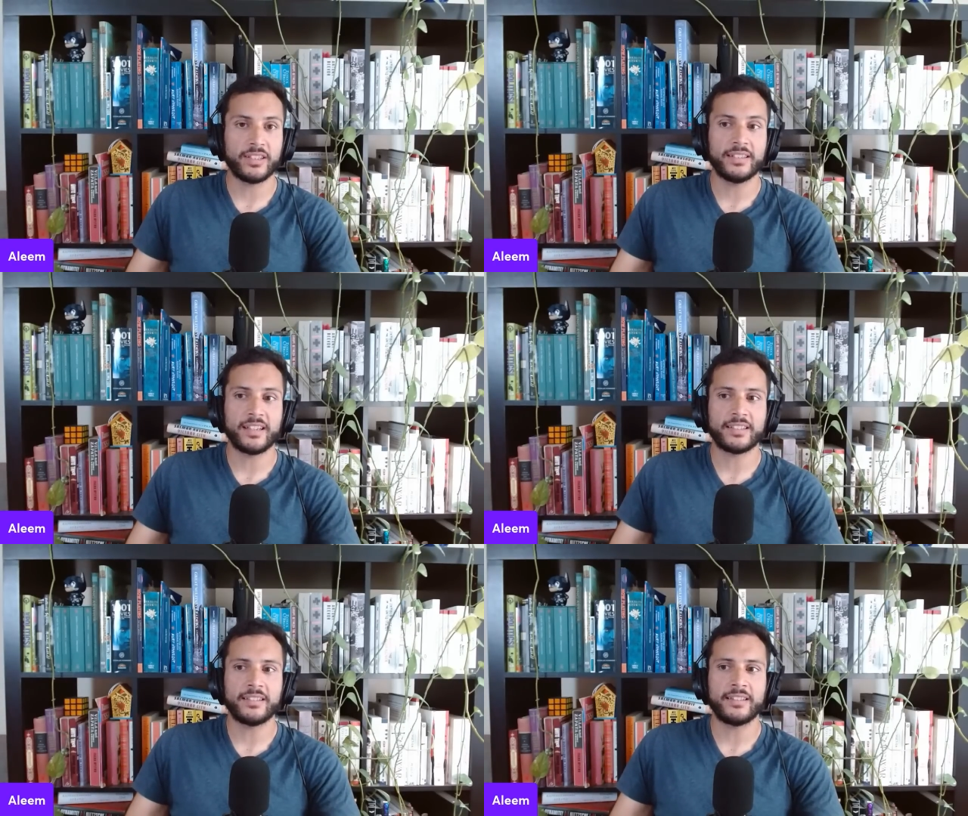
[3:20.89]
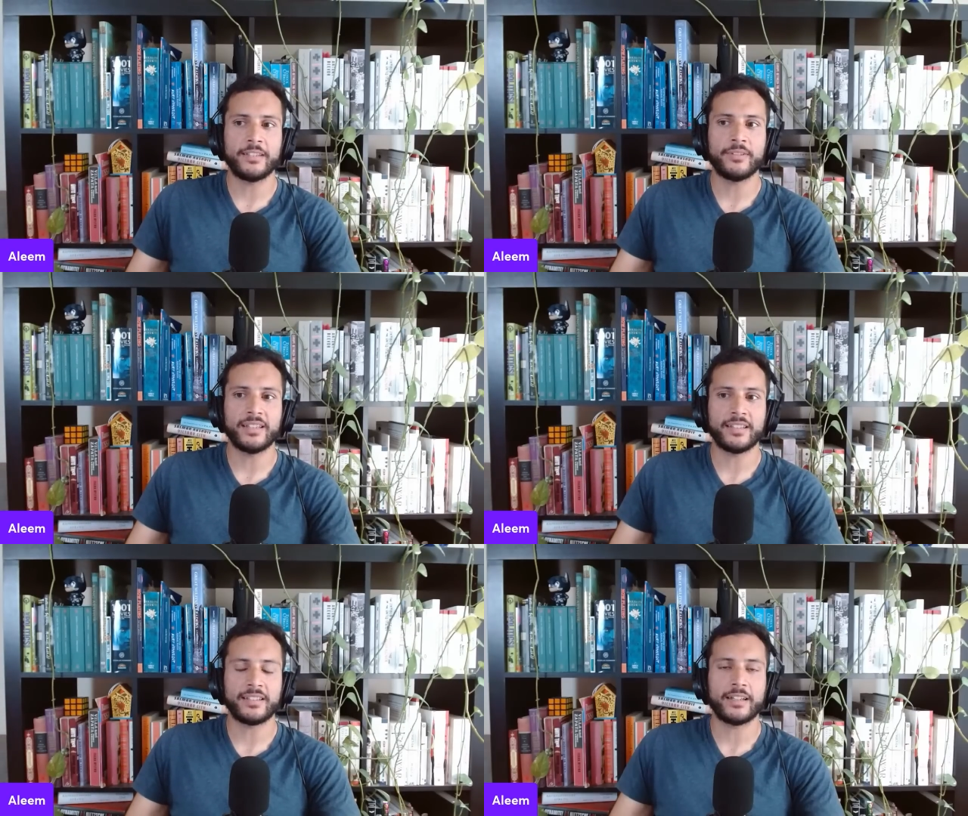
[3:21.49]
And it doesn't even
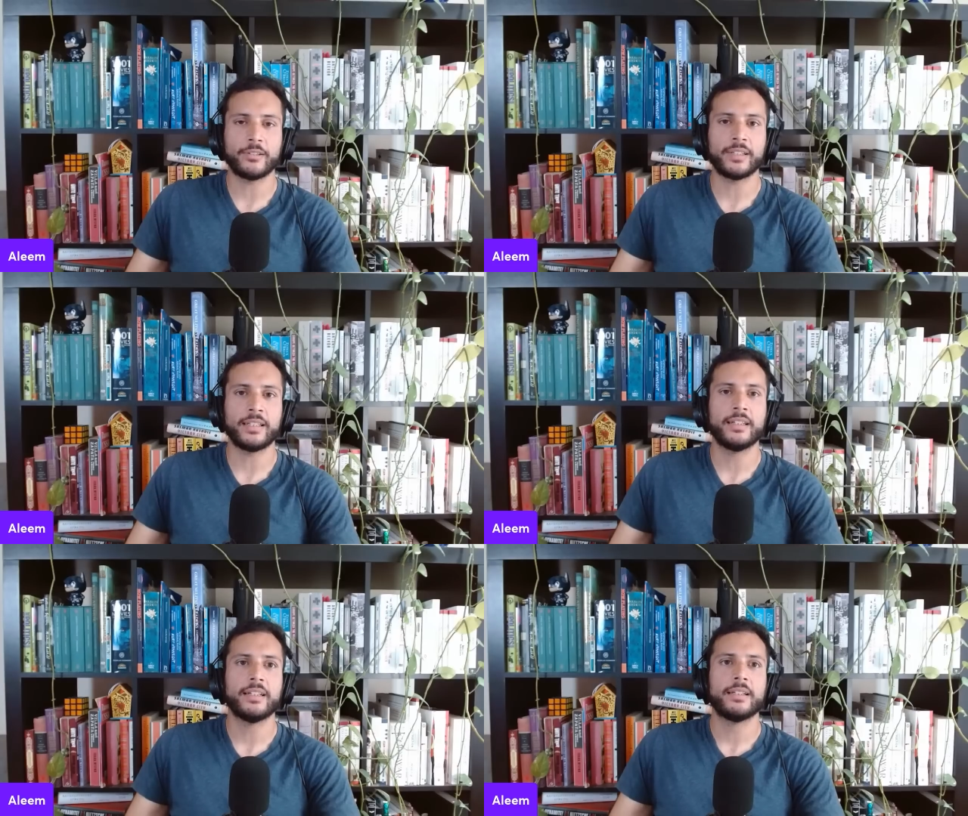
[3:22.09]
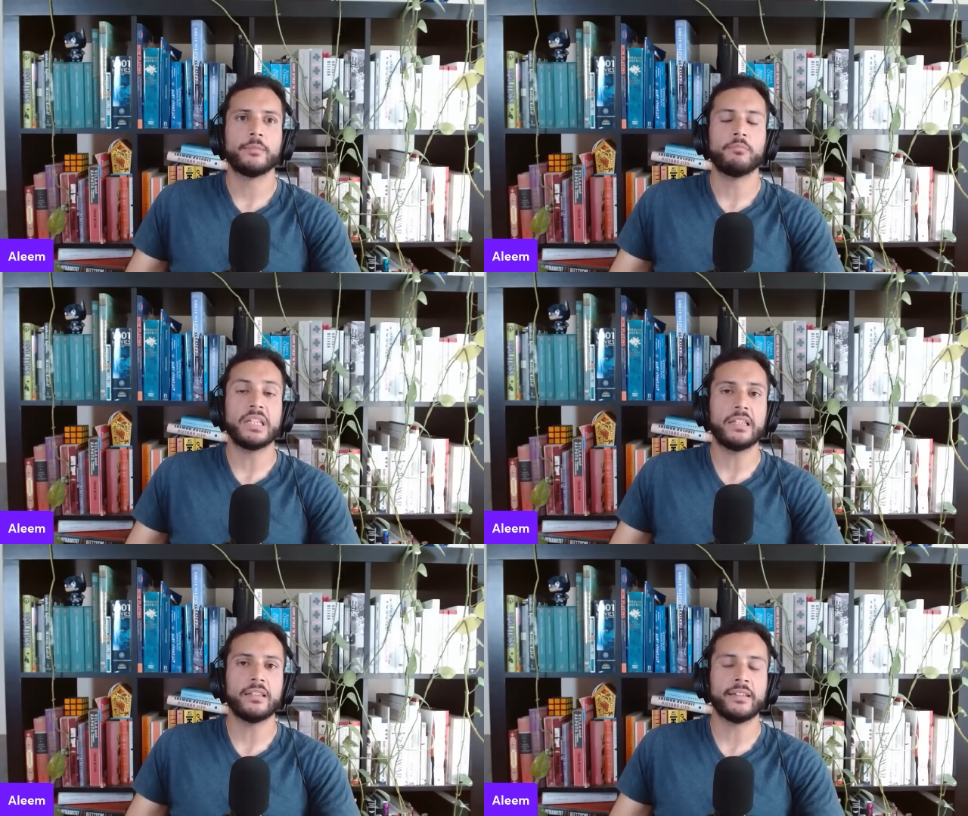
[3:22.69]
necessarily
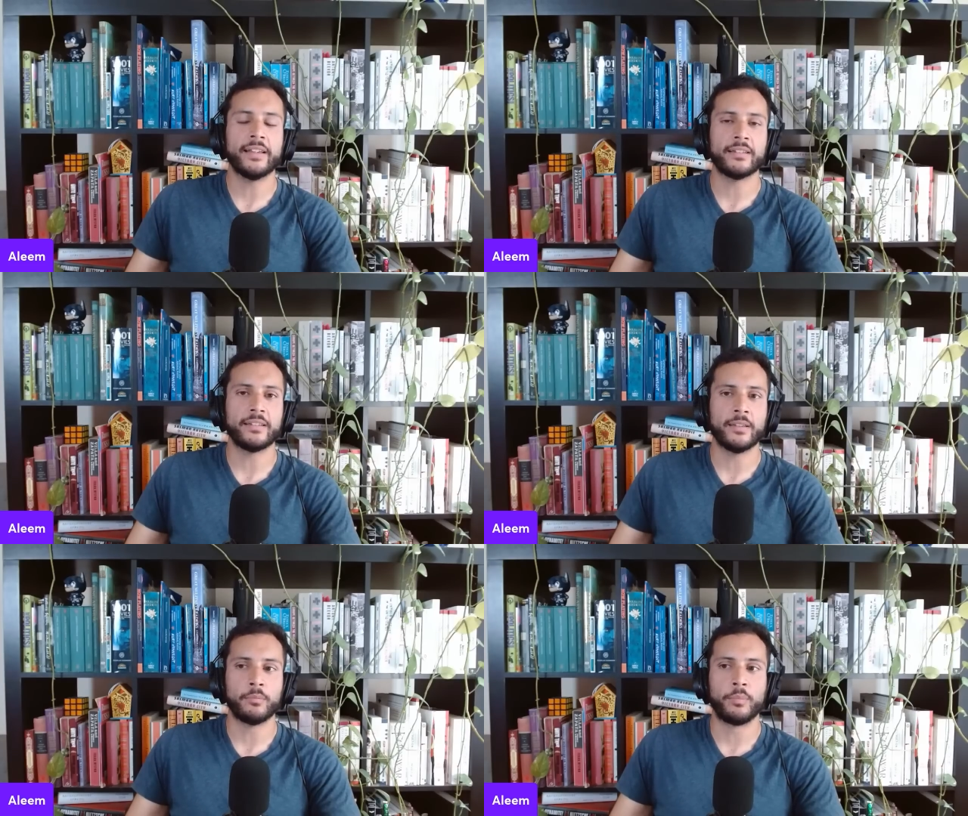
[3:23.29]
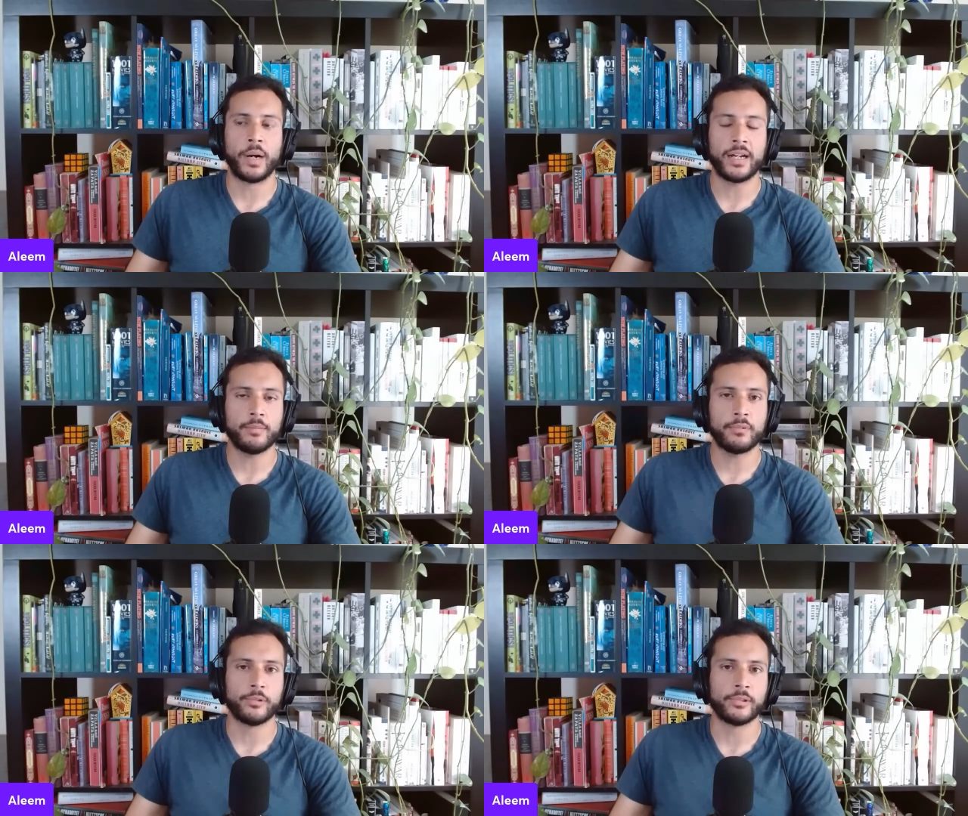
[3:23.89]
mean that the
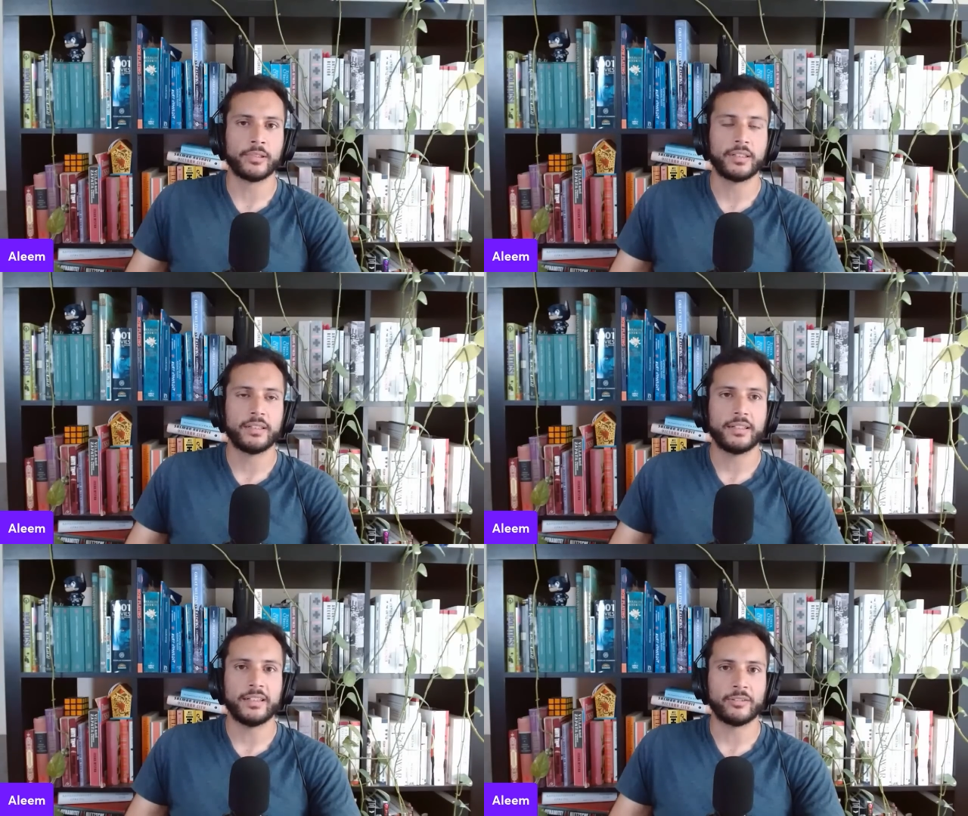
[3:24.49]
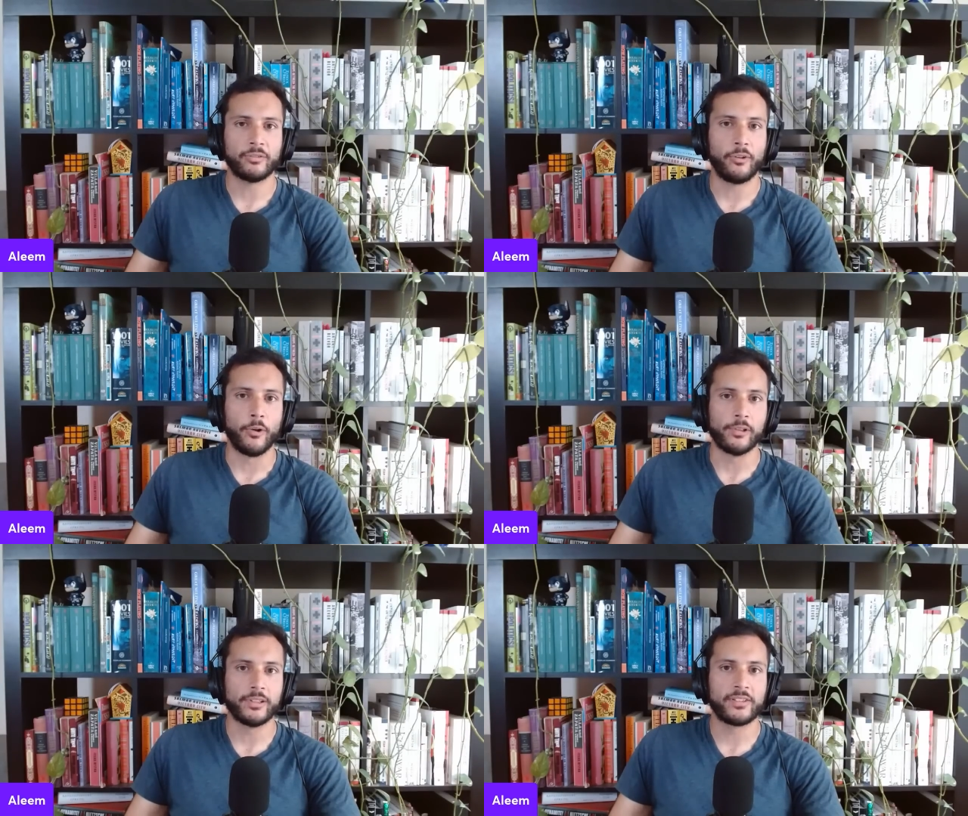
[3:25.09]
Bible is
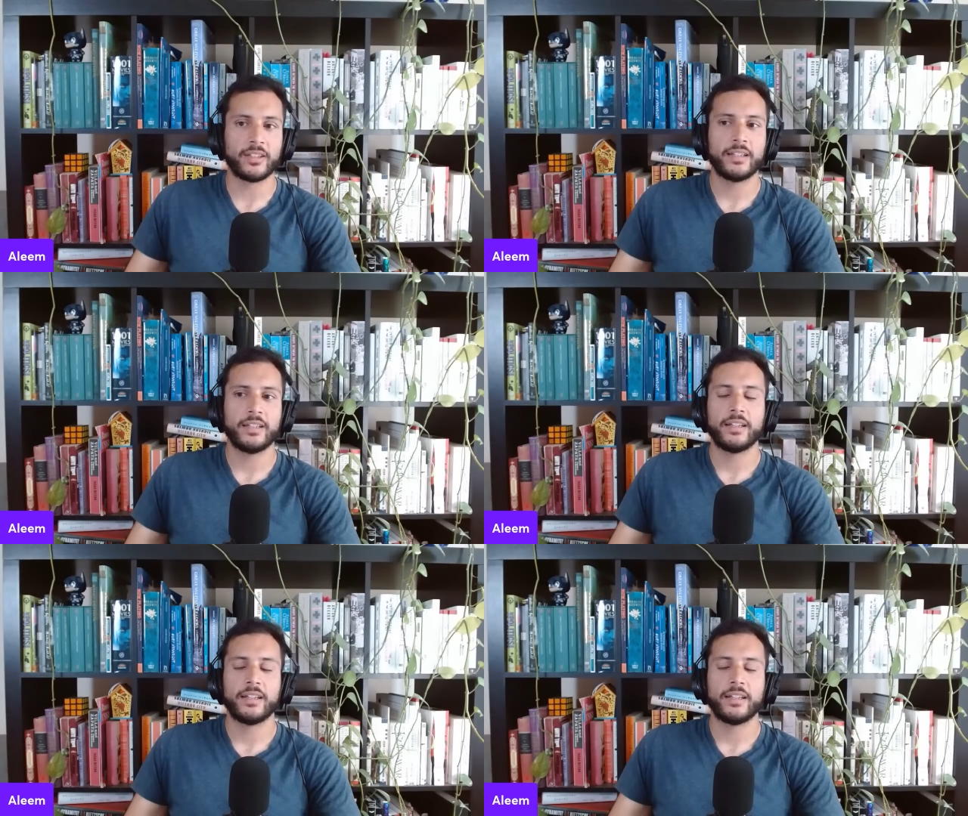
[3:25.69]
false.